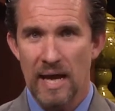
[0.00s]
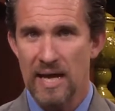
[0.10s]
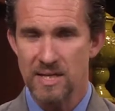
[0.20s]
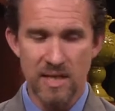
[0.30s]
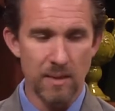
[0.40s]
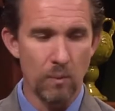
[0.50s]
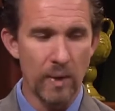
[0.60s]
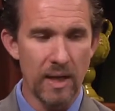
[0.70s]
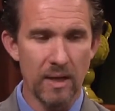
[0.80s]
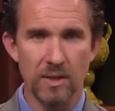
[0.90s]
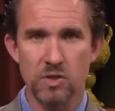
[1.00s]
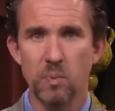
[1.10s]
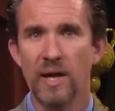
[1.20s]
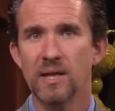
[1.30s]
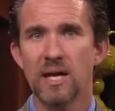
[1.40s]
as he went and
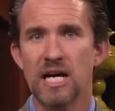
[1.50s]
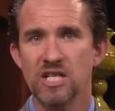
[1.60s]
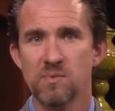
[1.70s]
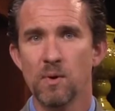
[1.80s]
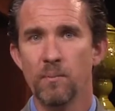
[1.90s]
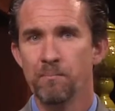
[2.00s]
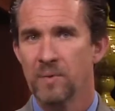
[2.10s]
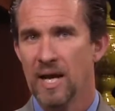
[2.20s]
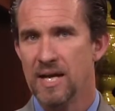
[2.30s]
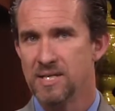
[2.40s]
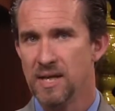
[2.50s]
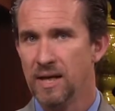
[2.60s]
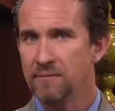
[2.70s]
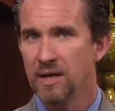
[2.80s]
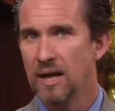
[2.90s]
spread the gospel, as he
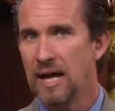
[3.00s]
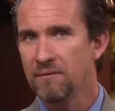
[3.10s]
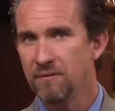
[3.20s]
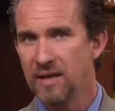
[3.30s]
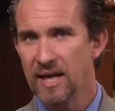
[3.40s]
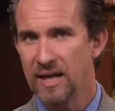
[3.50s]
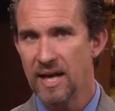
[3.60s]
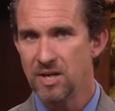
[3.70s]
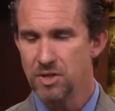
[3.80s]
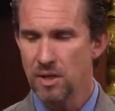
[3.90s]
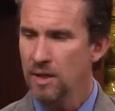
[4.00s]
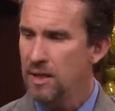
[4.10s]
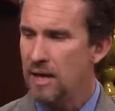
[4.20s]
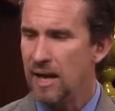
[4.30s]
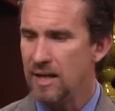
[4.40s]
lived a life of dedication,
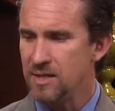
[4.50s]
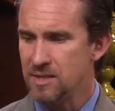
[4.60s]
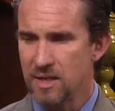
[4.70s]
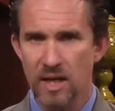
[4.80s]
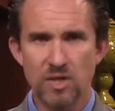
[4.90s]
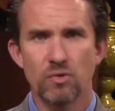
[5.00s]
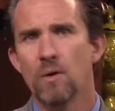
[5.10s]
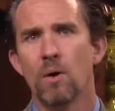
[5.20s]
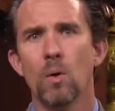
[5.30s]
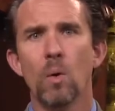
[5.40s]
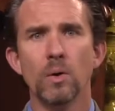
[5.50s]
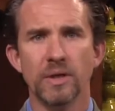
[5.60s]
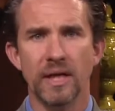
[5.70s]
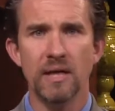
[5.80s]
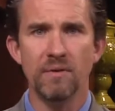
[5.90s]
as history record
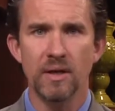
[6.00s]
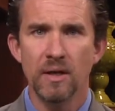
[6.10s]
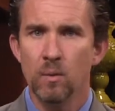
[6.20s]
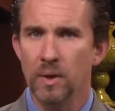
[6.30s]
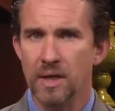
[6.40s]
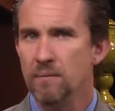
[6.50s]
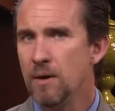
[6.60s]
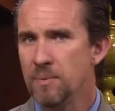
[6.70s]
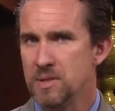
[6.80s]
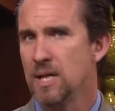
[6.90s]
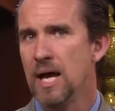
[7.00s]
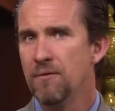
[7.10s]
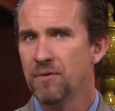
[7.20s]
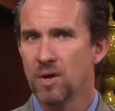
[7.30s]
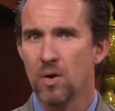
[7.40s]
that he even would give up his
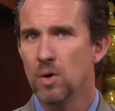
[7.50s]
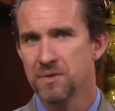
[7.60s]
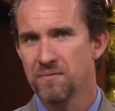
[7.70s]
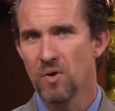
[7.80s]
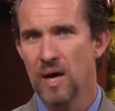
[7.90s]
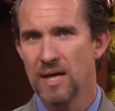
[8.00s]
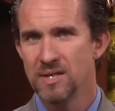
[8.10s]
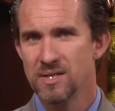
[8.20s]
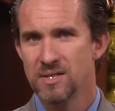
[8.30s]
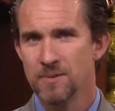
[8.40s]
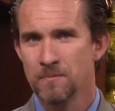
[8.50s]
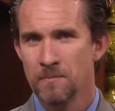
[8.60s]
life for the cause of Christ,